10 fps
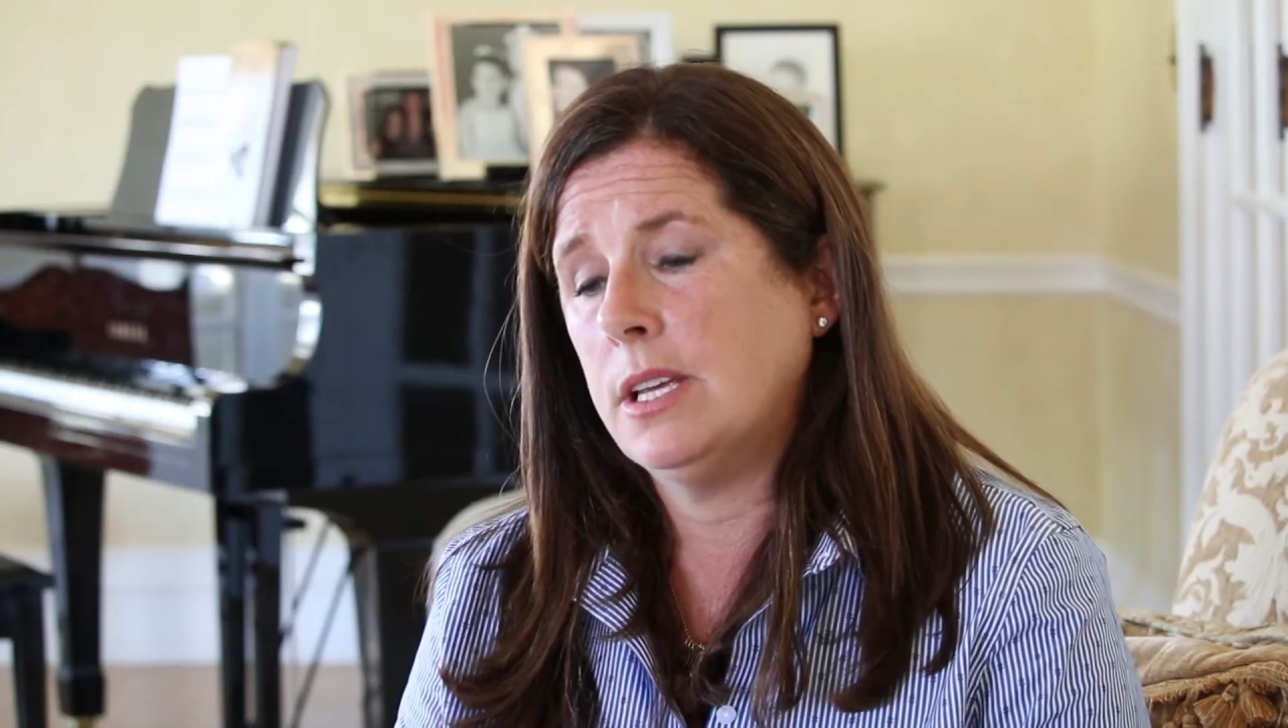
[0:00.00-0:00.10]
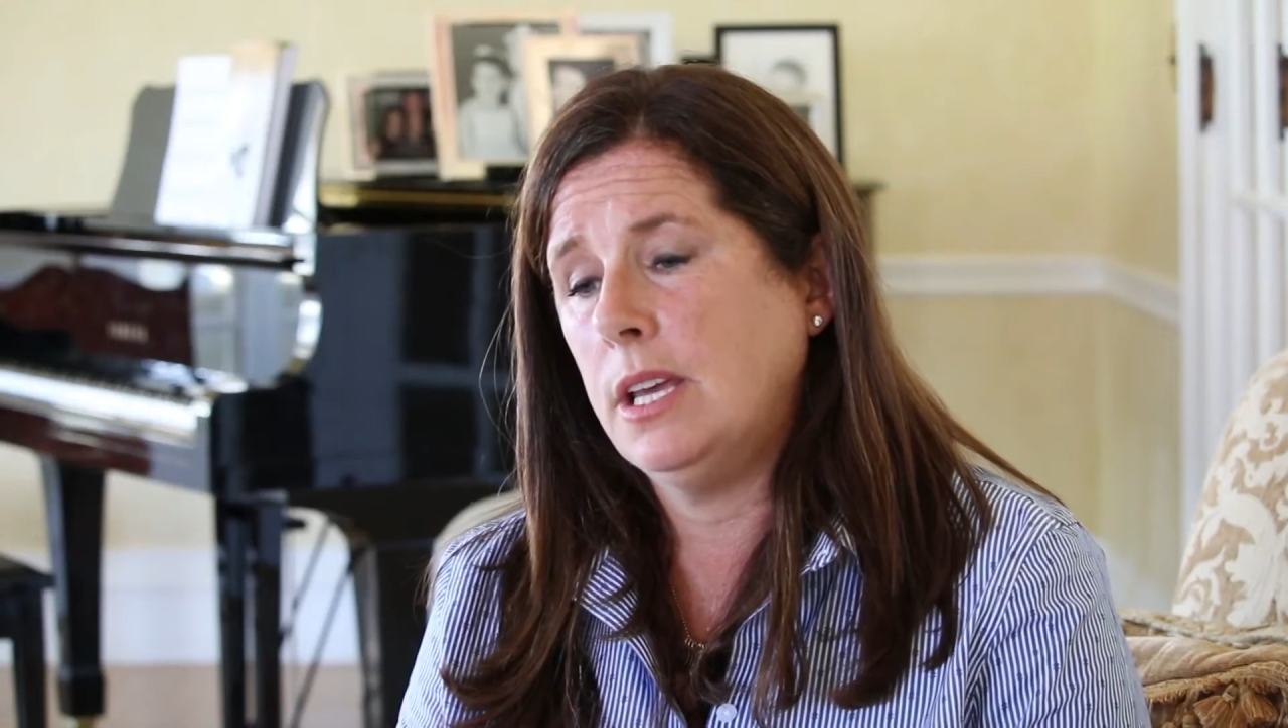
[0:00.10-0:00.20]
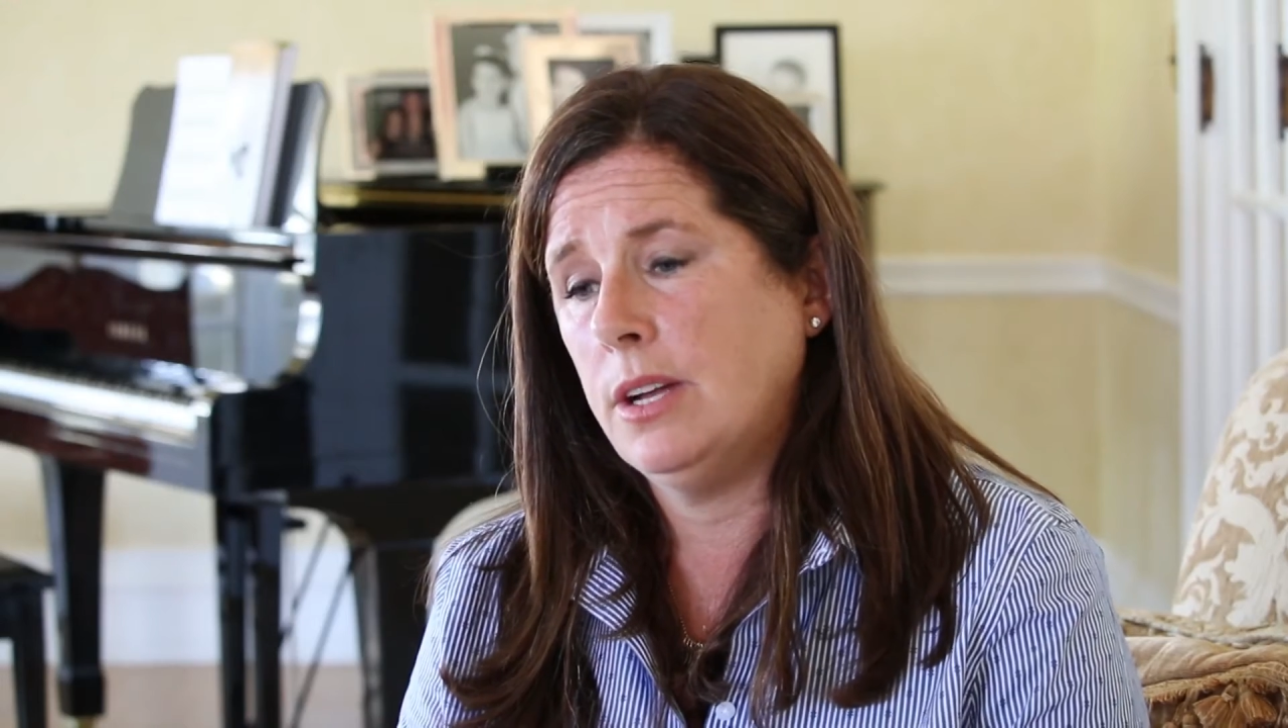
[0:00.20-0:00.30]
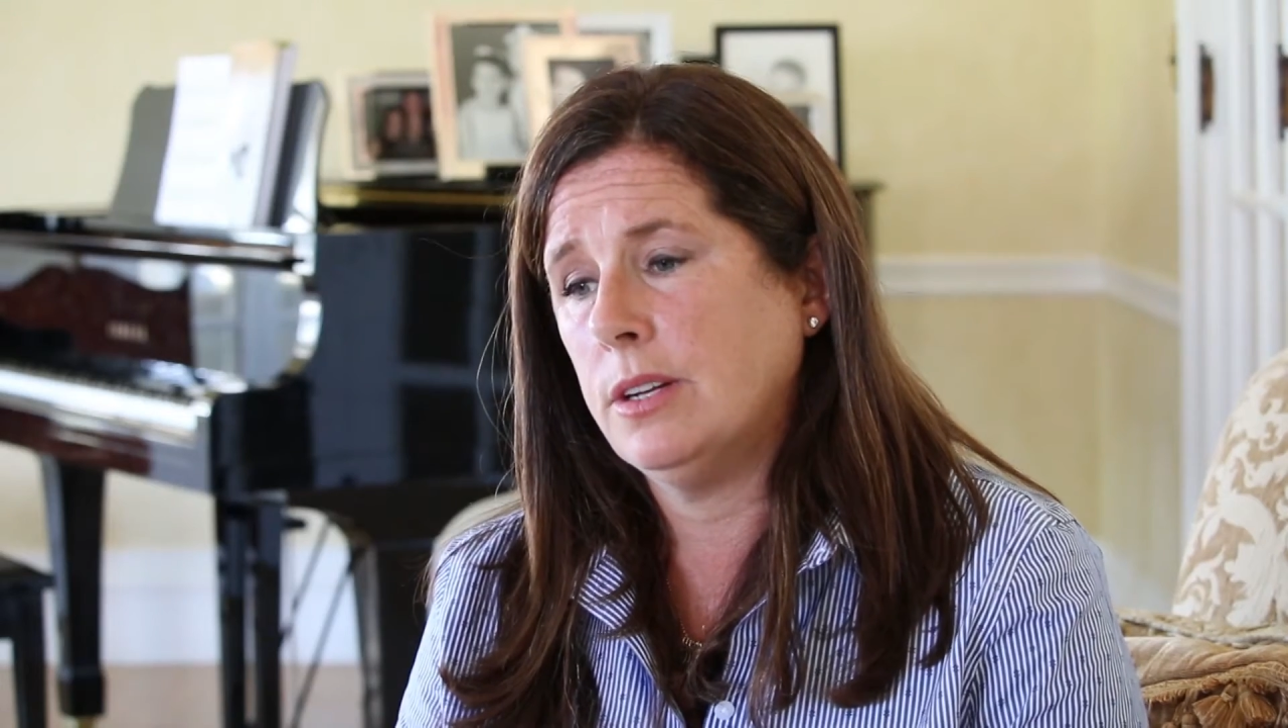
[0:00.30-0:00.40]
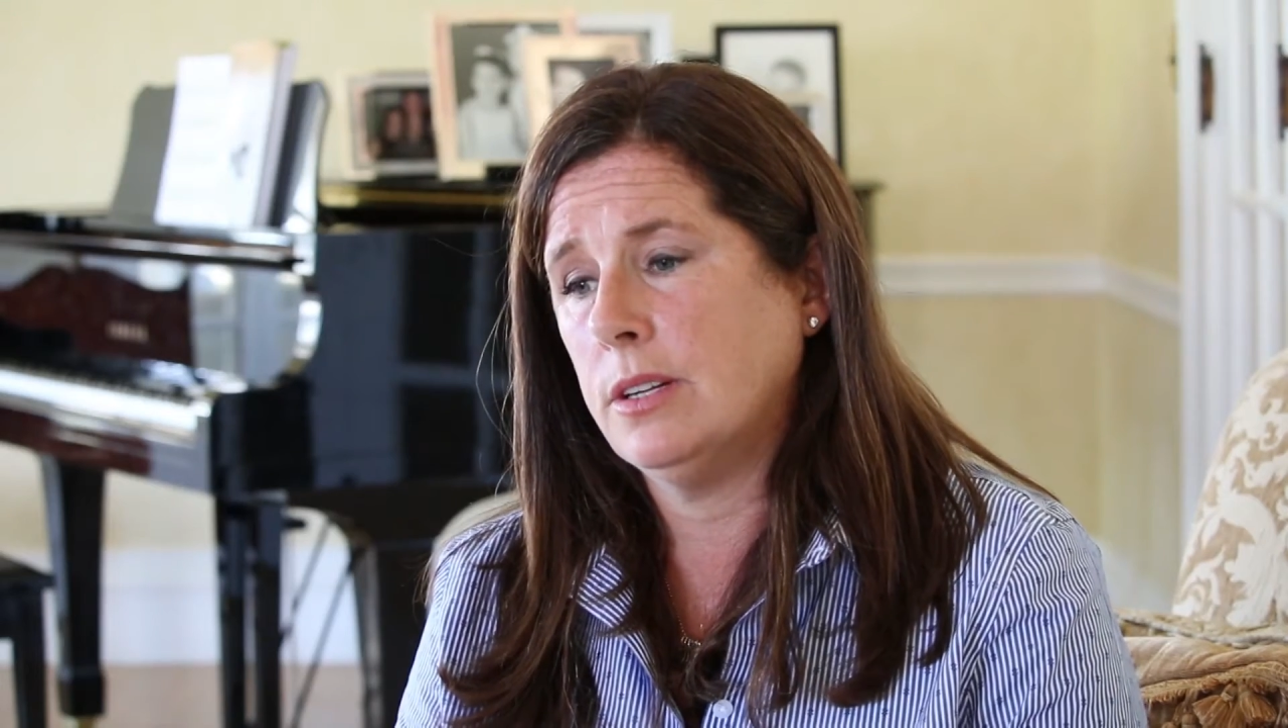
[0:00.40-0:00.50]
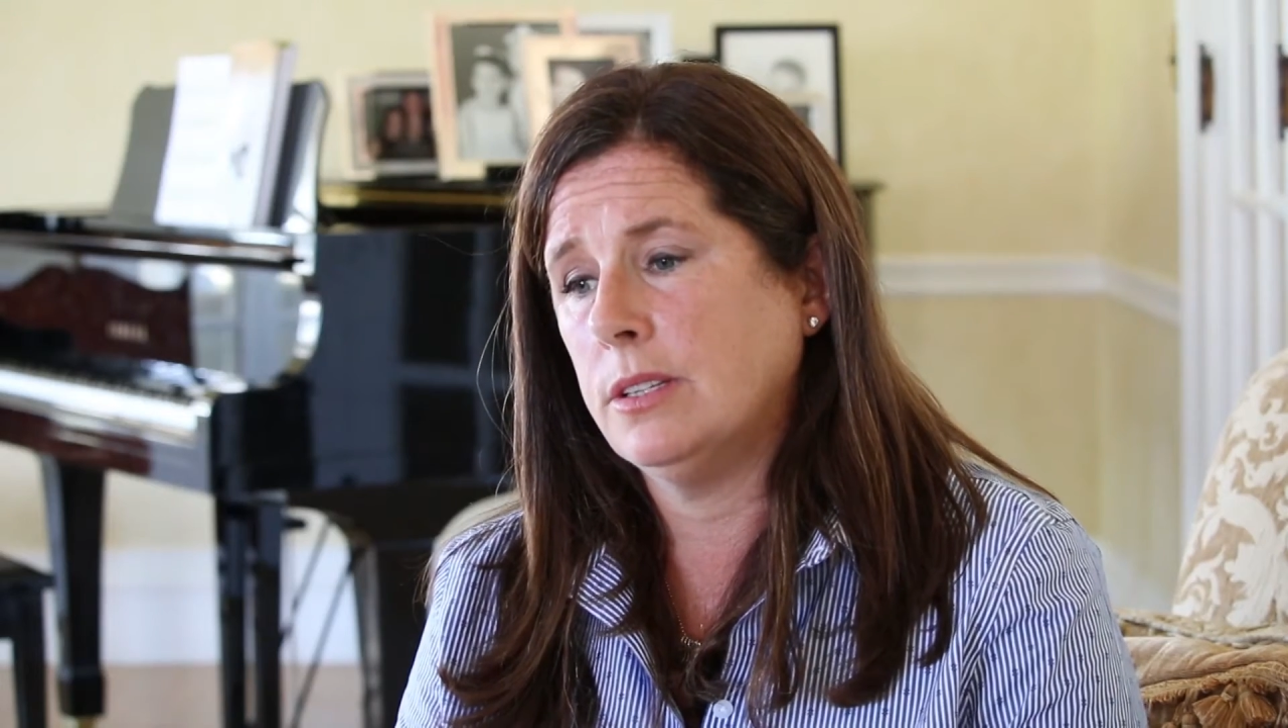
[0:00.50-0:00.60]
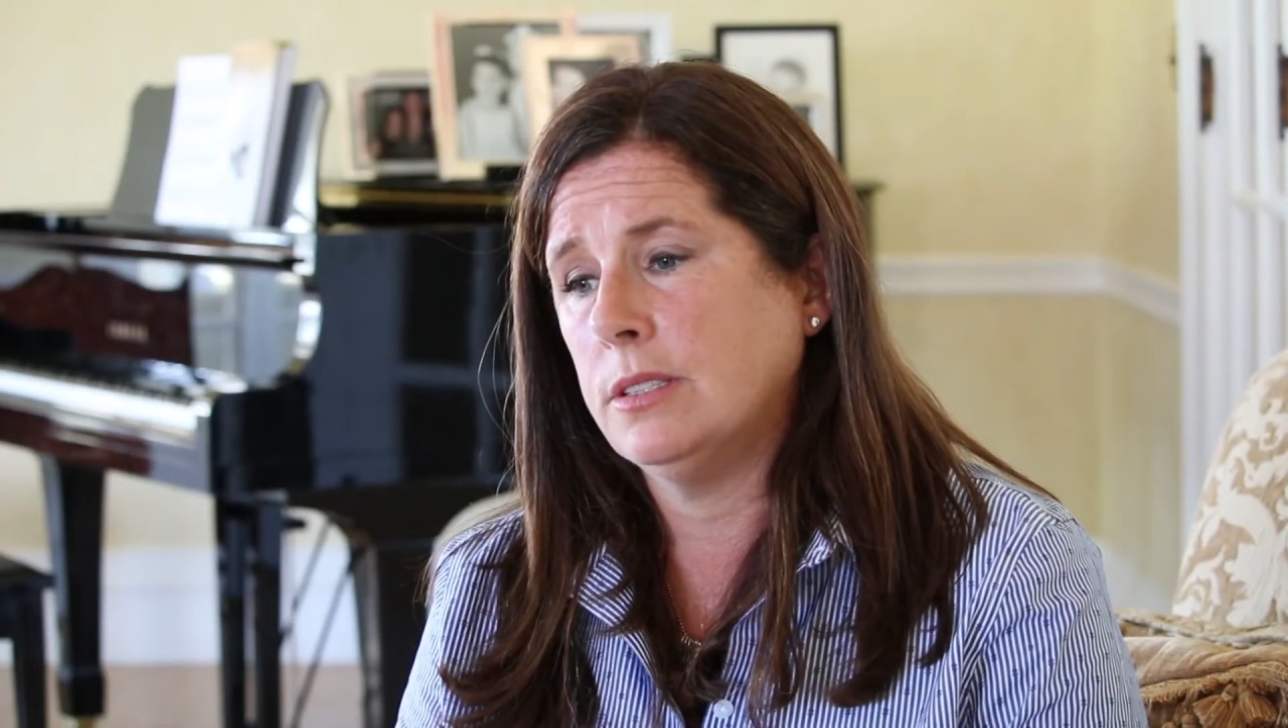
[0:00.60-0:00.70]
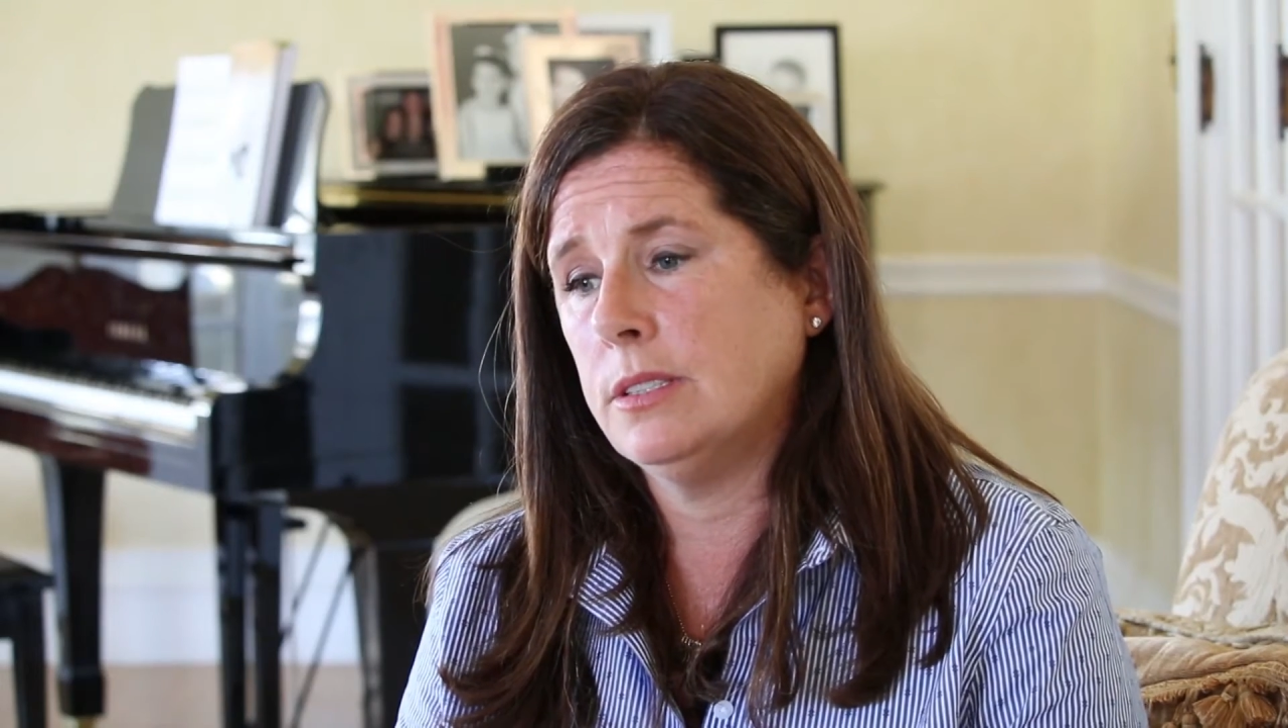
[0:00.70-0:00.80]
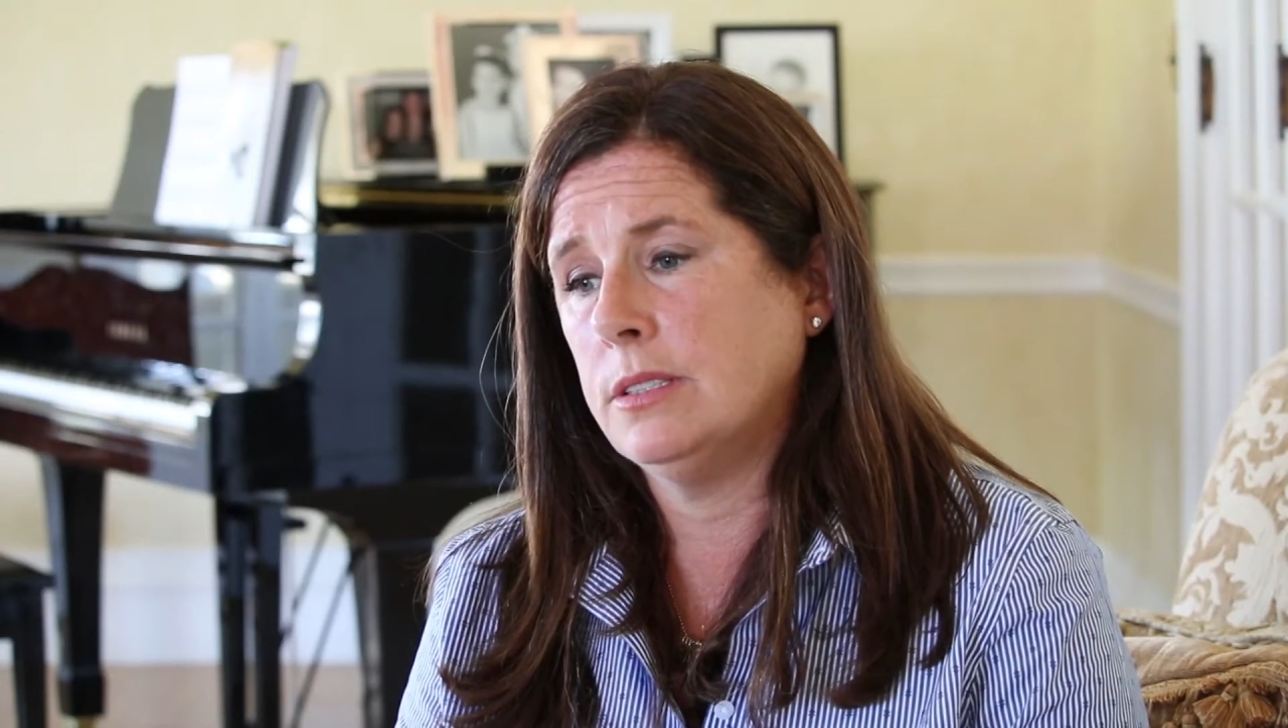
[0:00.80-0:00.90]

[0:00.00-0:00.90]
a year